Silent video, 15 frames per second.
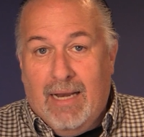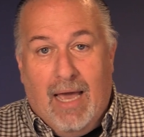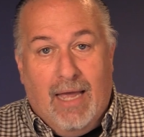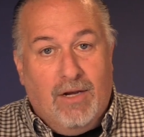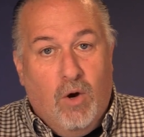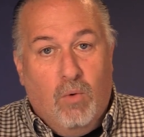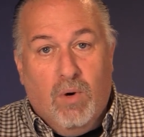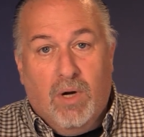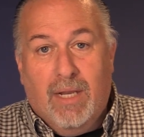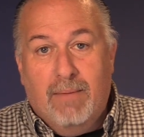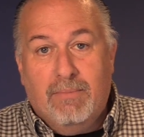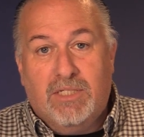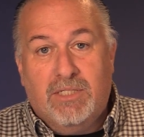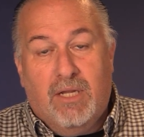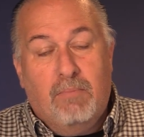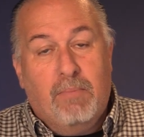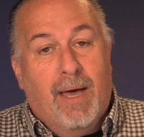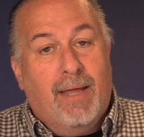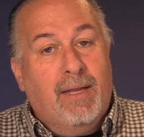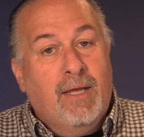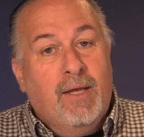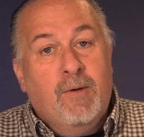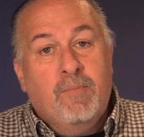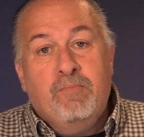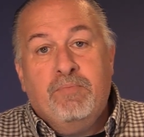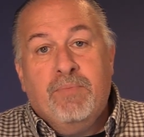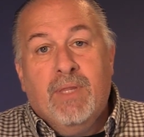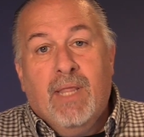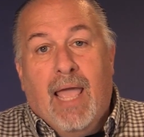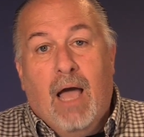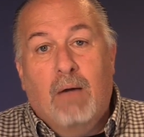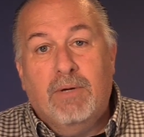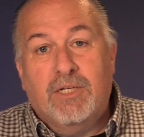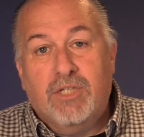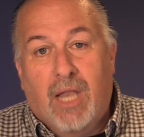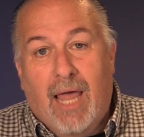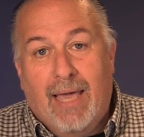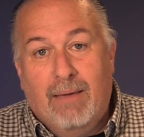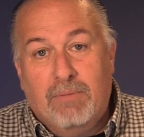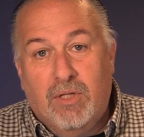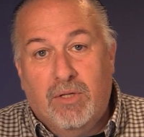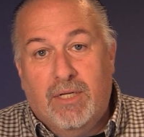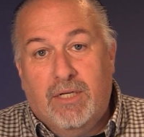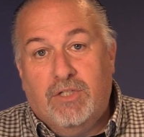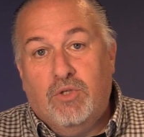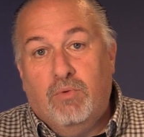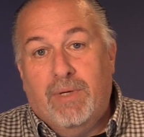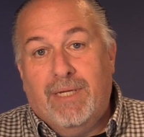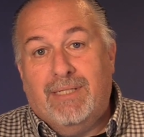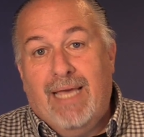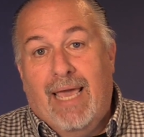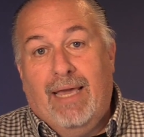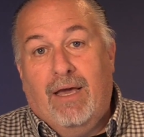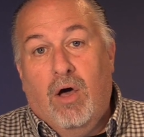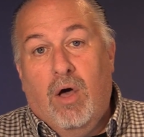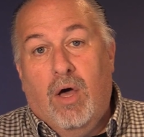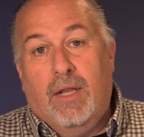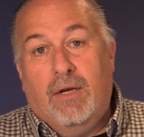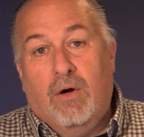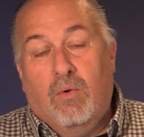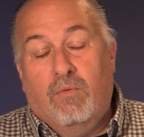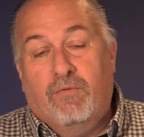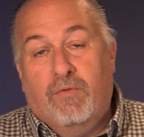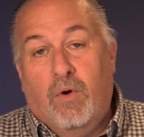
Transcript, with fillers: I know we're limited, but how much liability do we take on, or,